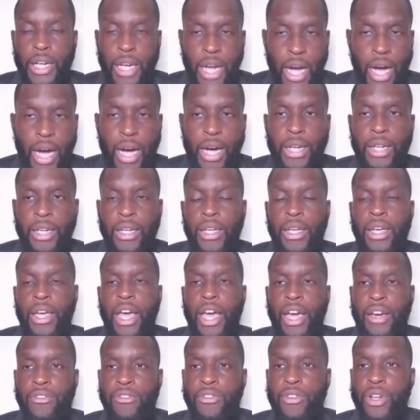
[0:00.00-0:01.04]
not
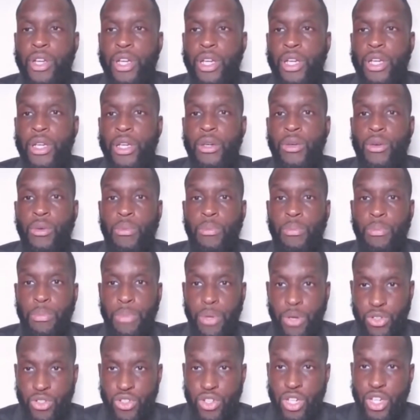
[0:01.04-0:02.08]
every
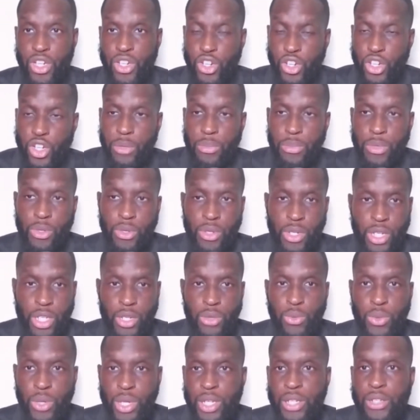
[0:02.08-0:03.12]
person in your
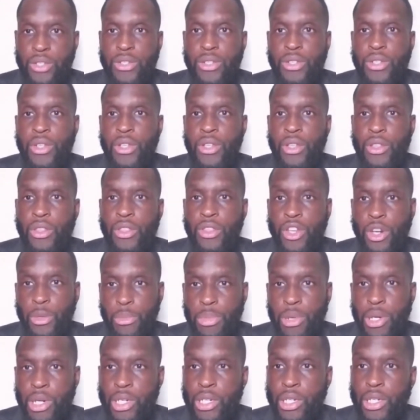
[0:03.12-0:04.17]
community reads
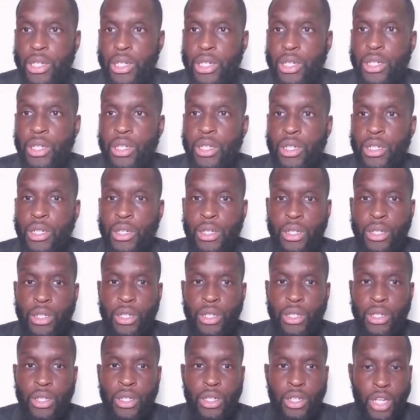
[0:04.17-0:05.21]
their book
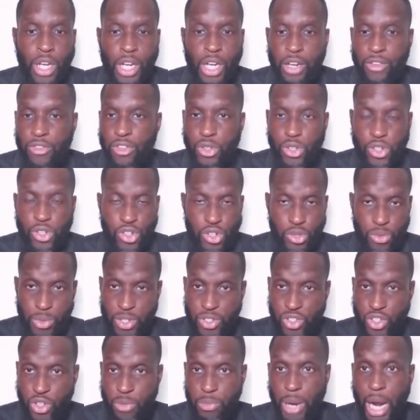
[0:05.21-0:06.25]
not every Christian
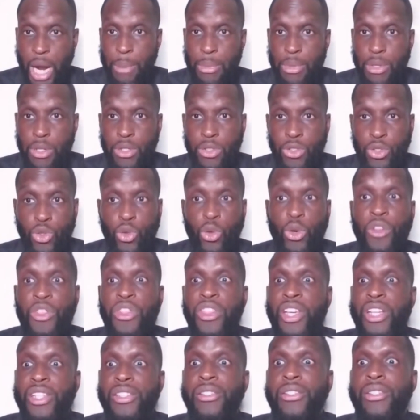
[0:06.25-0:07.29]
reads their Bible nor
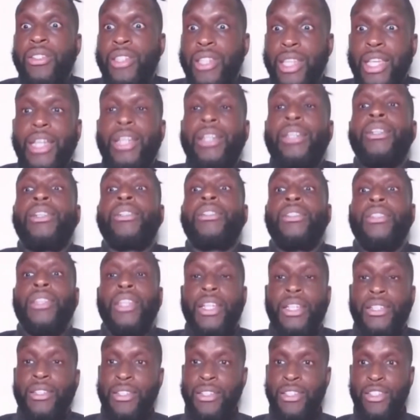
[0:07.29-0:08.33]
thinks think
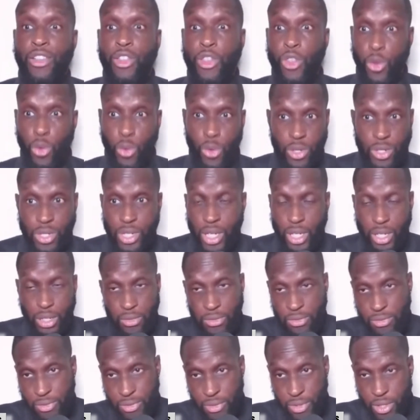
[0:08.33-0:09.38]
thinks it's
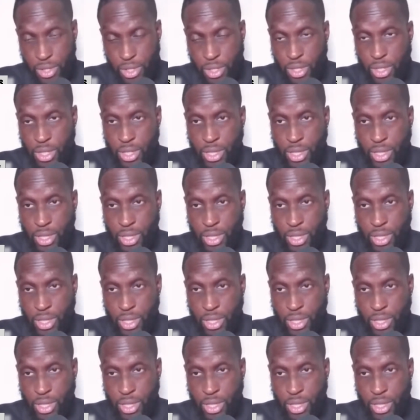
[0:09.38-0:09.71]
authoritative.